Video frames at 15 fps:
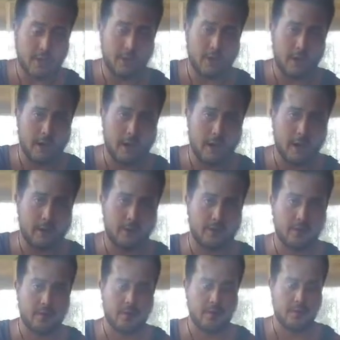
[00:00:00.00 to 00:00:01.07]
take your hands,
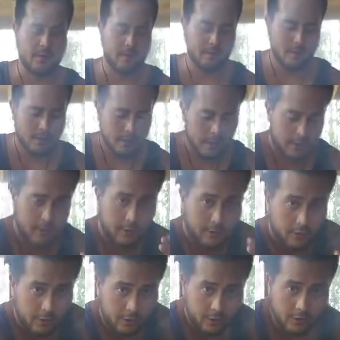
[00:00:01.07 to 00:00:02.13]
and
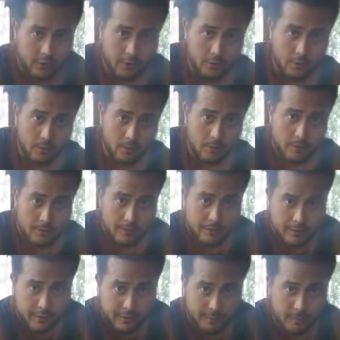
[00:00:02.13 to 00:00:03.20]
you're going to do
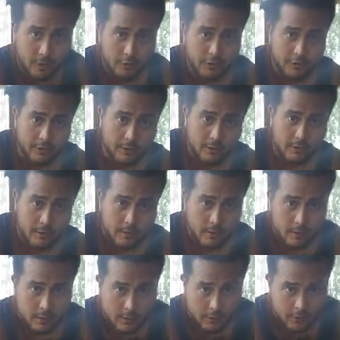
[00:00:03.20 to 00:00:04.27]
this motion.
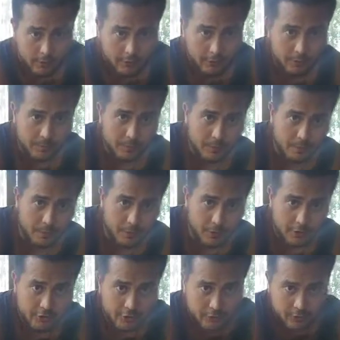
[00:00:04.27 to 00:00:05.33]
You're just
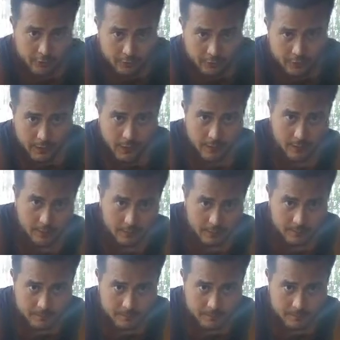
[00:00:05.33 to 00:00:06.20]
brushing your feet.